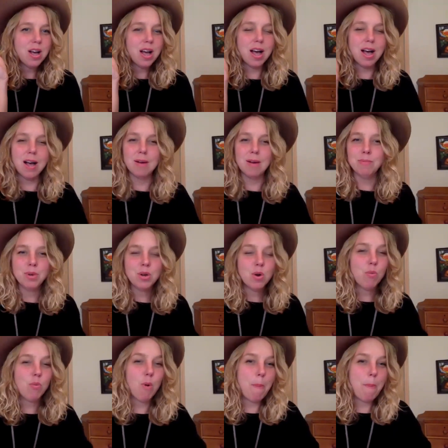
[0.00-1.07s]
um,
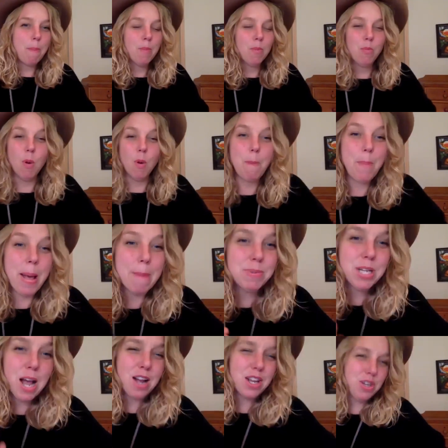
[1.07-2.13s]
we'll, we'll pep
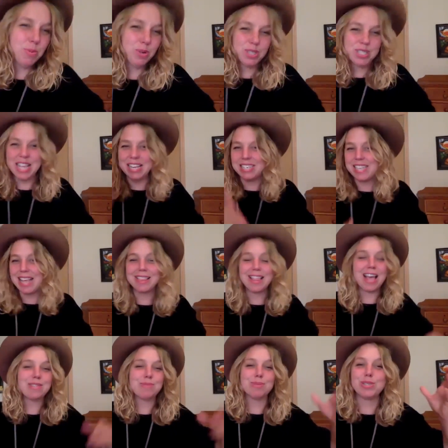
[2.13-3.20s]
talk you. We'll set
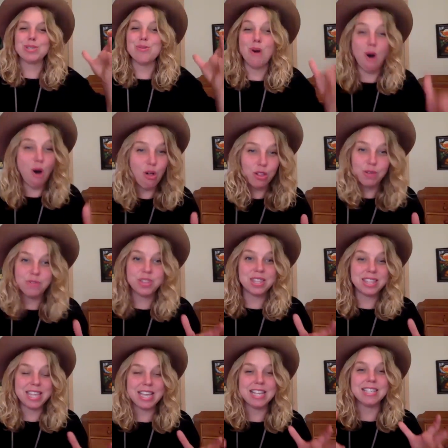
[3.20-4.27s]
deadlines. We'll do all of the
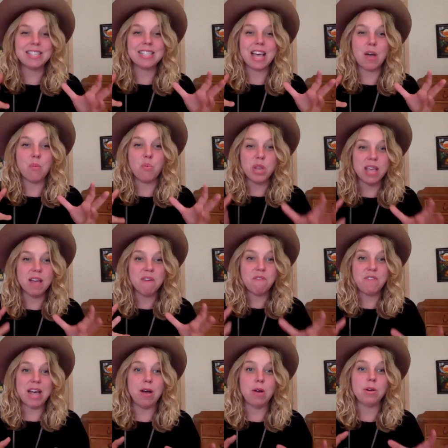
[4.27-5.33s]
things that we have
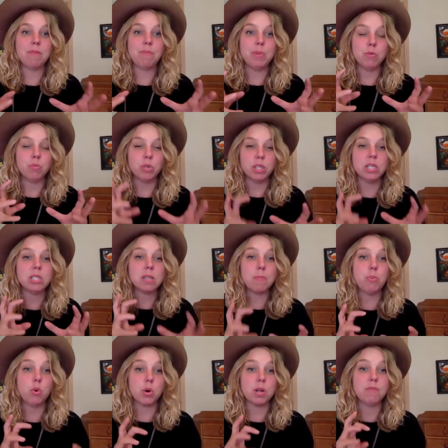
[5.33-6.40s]
found have been really
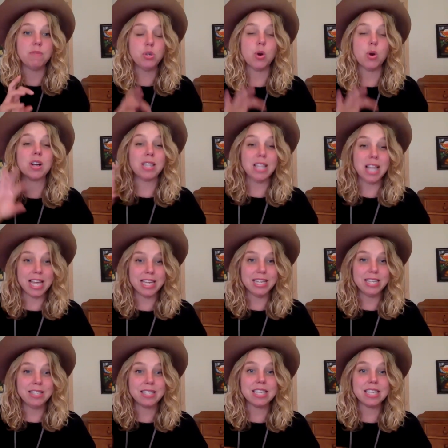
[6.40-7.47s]
supportive to our
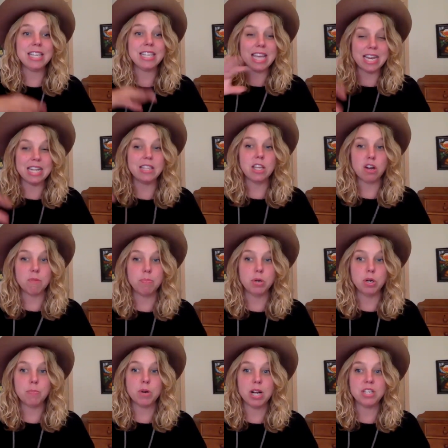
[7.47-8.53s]
clients in getting their
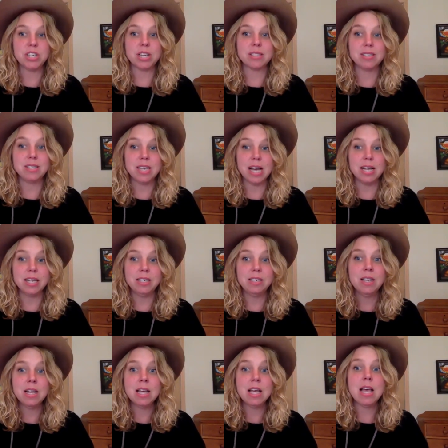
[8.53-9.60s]
book projects
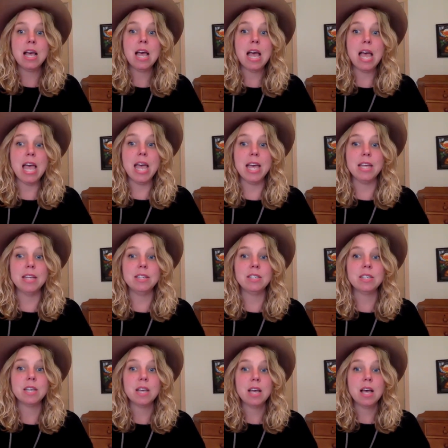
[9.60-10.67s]
done. And,
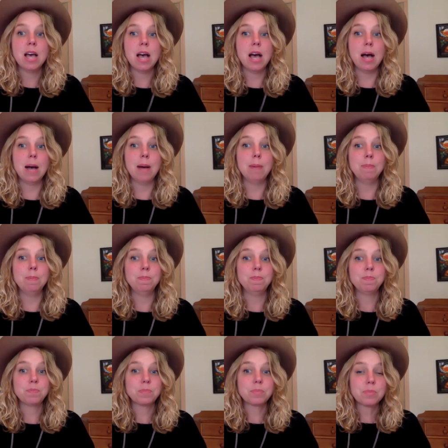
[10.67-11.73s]
um,
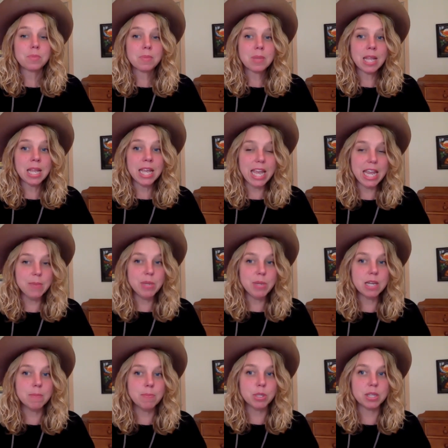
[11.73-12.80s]
Amy
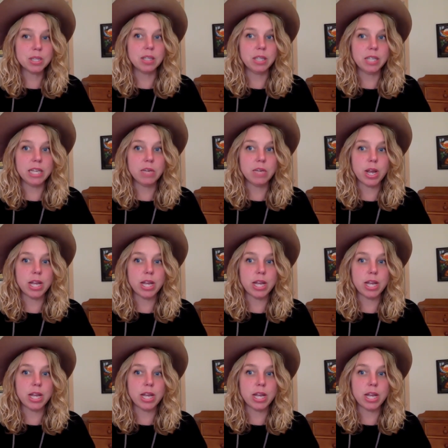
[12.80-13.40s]
can put the link